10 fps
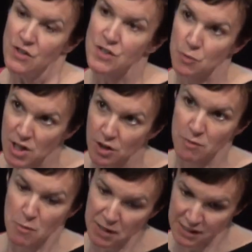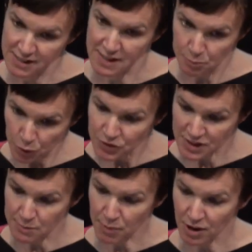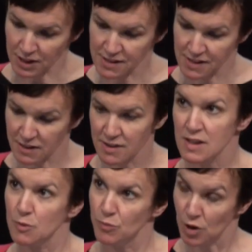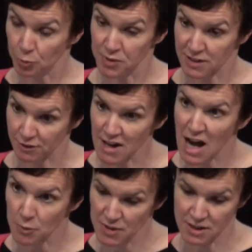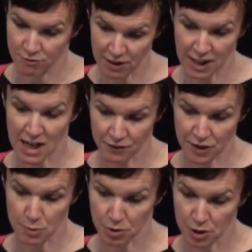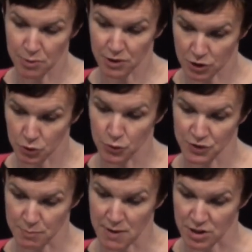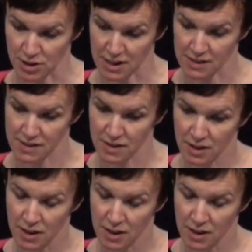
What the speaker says: So we know that mobility is important in Parkinson's, and up until now we didn't really have the appropriate tools to measure this.